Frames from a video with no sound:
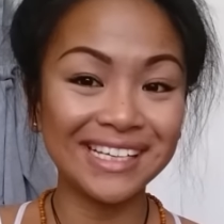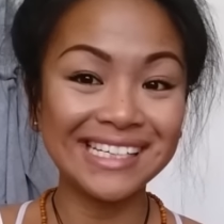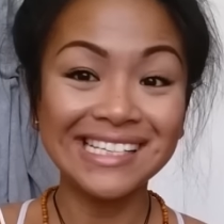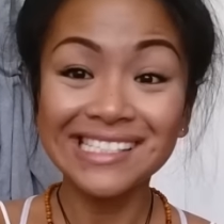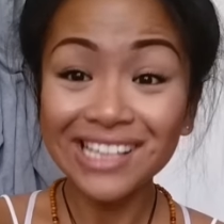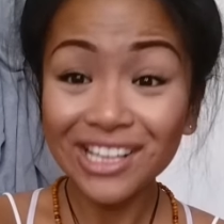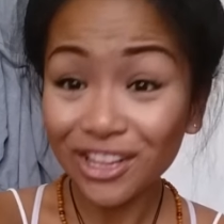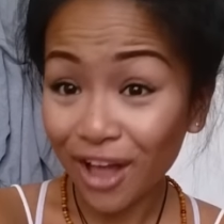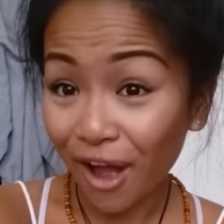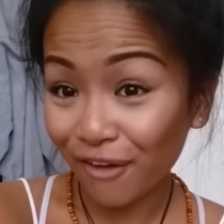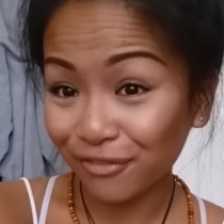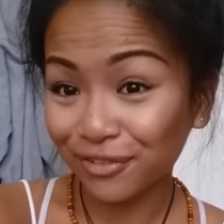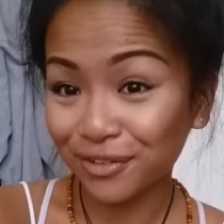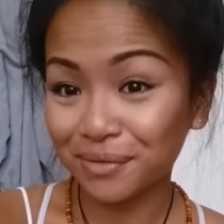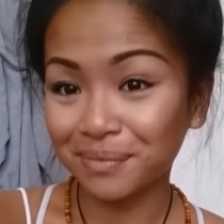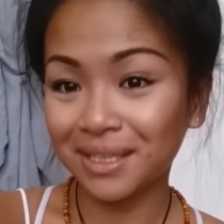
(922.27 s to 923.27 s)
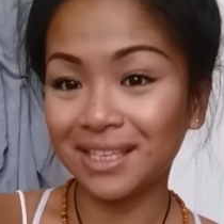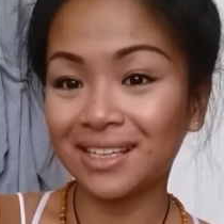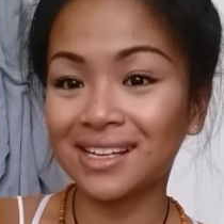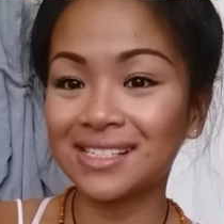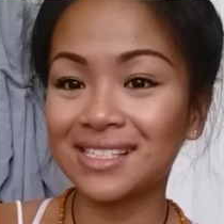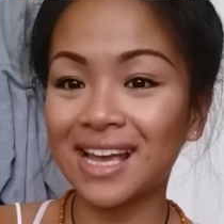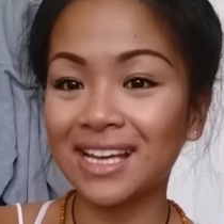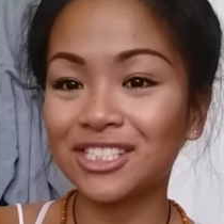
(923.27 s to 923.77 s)
is a lot for me
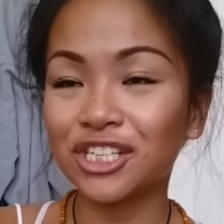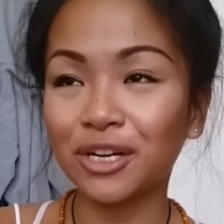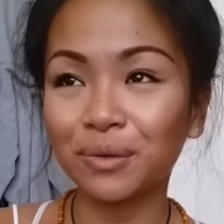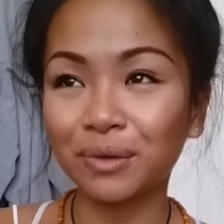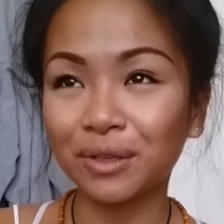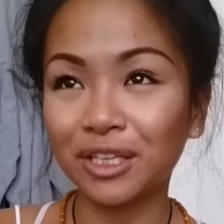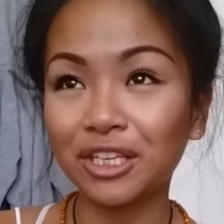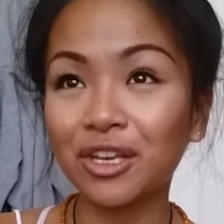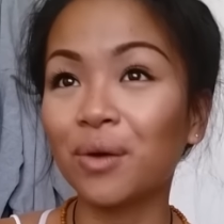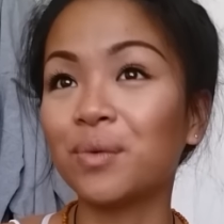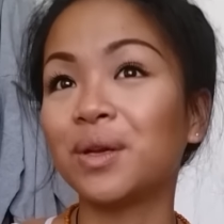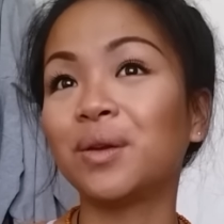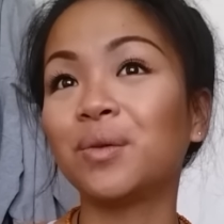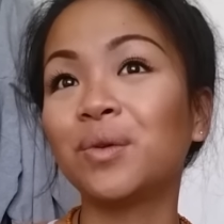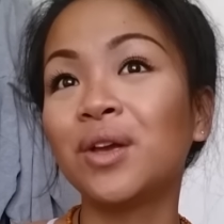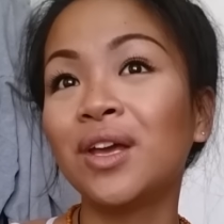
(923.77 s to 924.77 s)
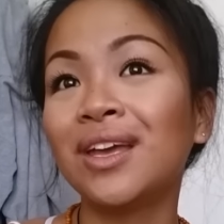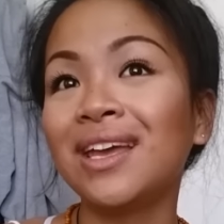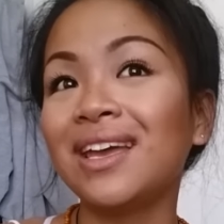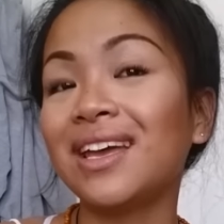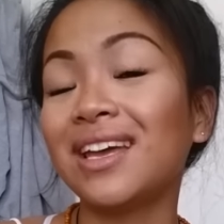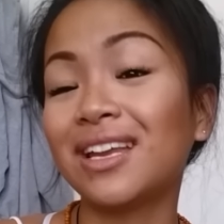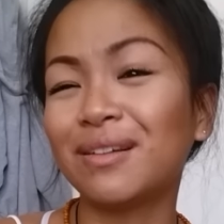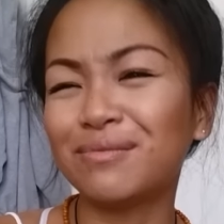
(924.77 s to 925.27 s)
because I generally go in
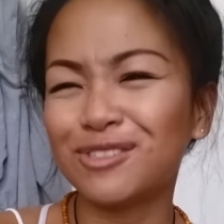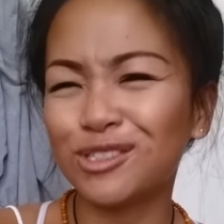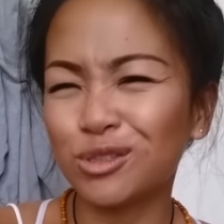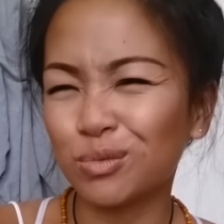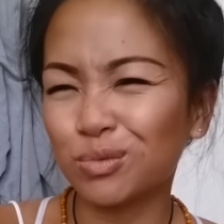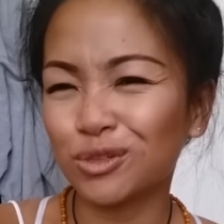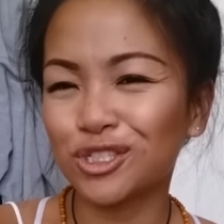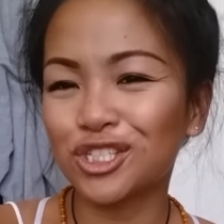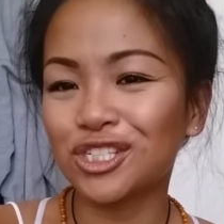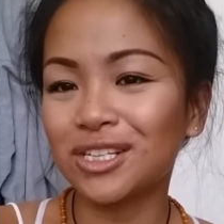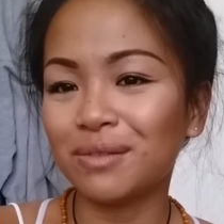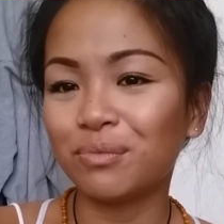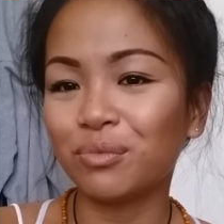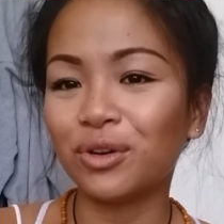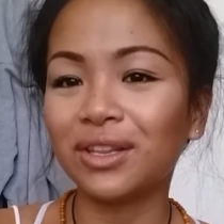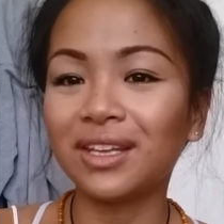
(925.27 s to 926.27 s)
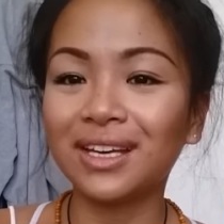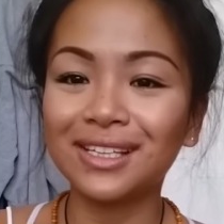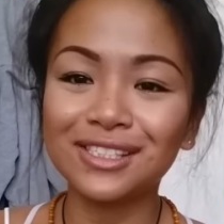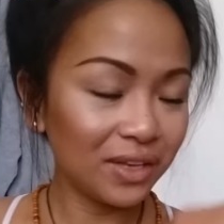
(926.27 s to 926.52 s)
and I'm super cheap with it.